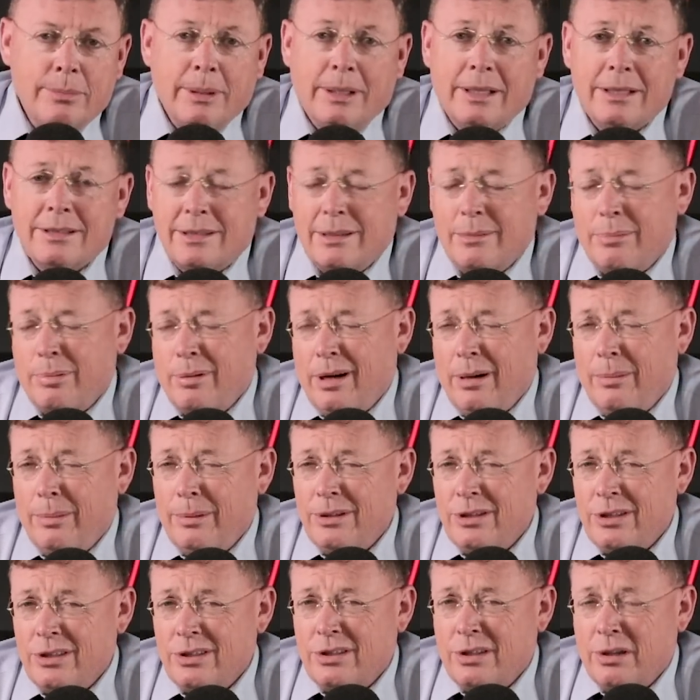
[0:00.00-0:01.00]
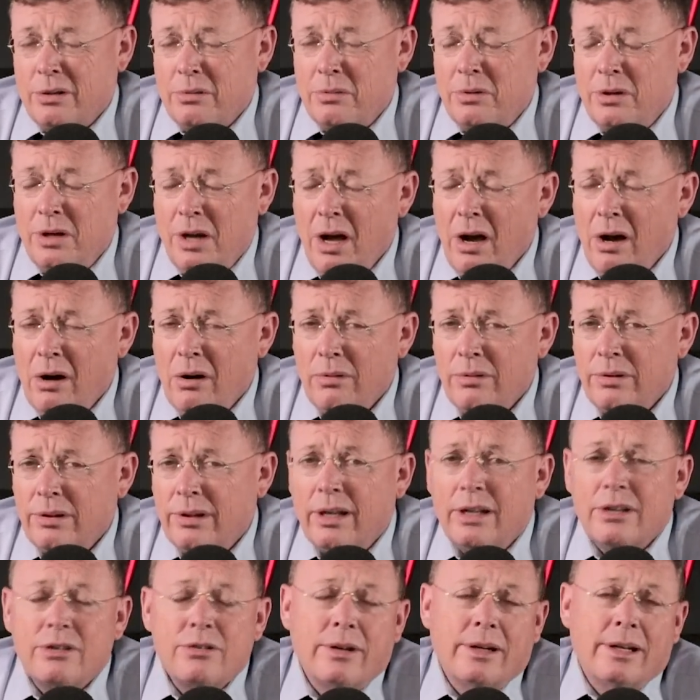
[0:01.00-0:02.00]
because they probably just don't know, they're
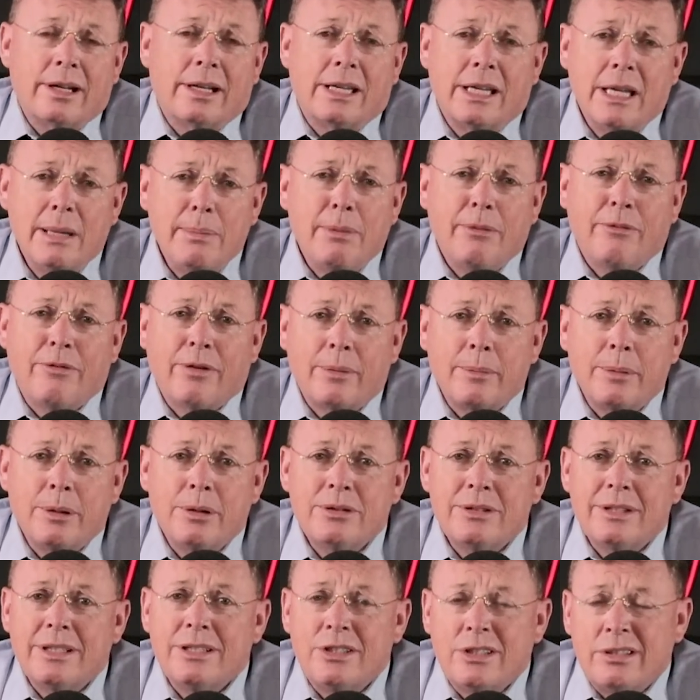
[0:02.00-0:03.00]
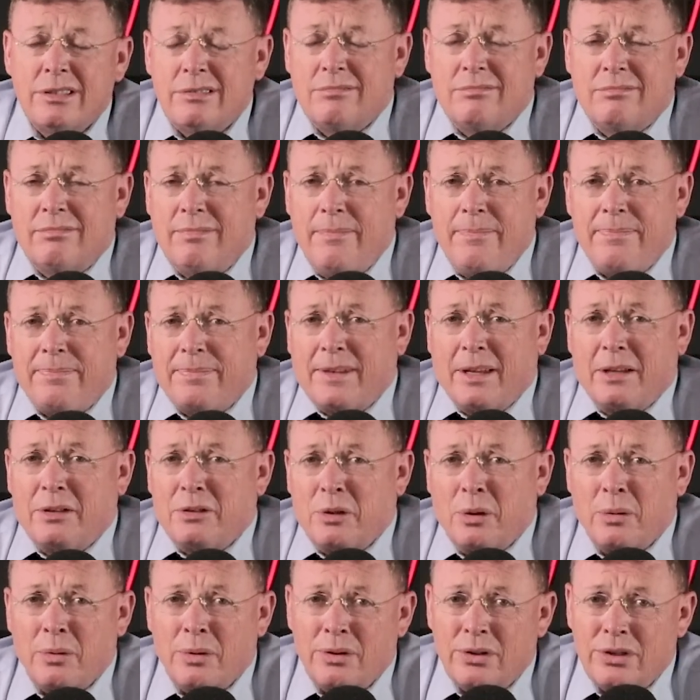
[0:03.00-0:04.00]
not trying to keep it from you, is they just
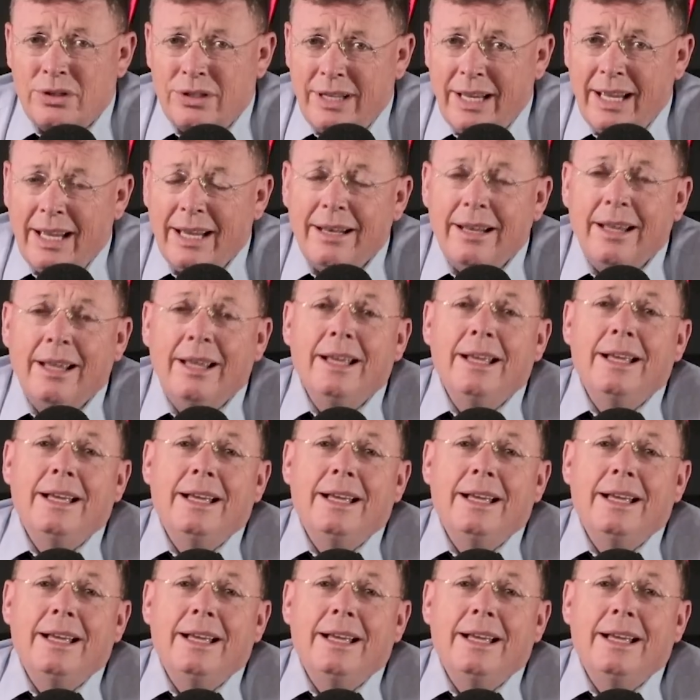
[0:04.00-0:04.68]
don't understand